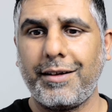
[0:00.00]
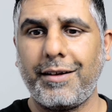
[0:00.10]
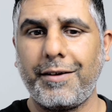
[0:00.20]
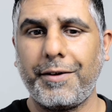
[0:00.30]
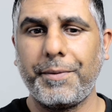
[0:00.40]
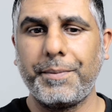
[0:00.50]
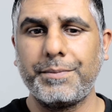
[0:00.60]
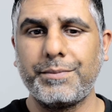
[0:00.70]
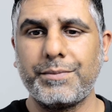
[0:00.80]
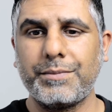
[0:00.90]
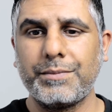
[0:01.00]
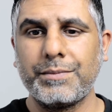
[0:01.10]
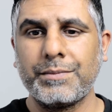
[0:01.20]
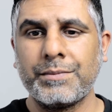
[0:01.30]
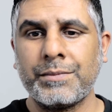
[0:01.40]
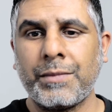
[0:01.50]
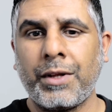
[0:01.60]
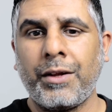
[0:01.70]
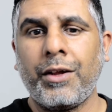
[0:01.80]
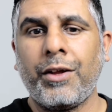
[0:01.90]
Some
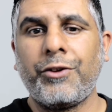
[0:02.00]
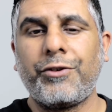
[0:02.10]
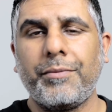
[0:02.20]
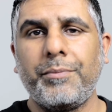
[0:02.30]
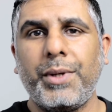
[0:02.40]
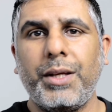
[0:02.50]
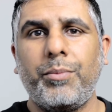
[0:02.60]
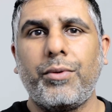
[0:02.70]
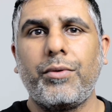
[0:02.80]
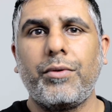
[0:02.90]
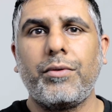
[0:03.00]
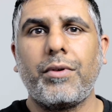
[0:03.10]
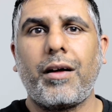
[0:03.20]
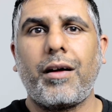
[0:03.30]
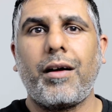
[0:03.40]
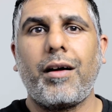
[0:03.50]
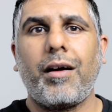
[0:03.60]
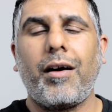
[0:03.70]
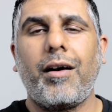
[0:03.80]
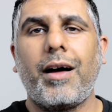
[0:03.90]
people
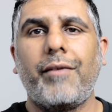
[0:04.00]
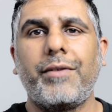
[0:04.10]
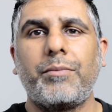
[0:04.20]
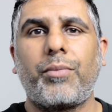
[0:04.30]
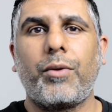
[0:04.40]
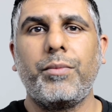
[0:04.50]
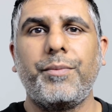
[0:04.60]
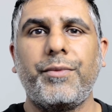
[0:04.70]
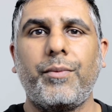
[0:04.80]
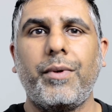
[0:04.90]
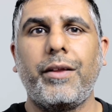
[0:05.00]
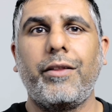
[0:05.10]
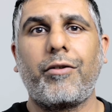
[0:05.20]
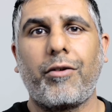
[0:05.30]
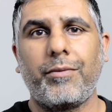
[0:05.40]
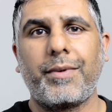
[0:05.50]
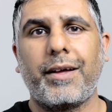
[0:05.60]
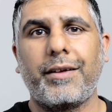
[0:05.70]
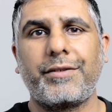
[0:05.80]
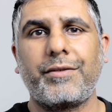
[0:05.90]
are having problems with the
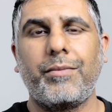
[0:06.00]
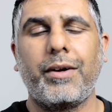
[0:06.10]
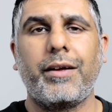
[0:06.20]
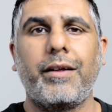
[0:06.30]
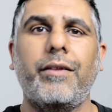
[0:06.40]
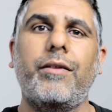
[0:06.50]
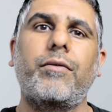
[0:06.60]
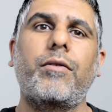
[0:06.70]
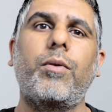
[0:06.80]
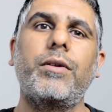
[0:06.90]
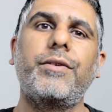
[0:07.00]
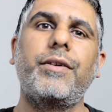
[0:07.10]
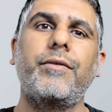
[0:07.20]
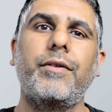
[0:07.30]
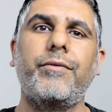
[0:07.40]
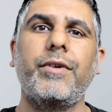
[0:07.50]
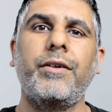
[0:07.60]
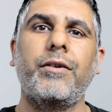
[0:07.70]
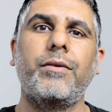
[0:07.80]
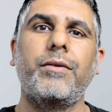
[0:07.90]
Chromecast where the quality of the
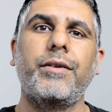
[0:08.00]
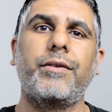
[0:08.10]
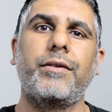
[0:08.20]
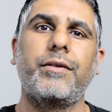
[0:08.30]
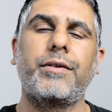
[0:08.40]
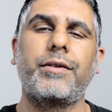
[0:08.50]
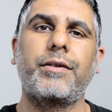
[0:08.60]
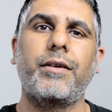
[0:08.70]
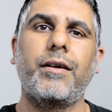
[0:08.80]
video isn't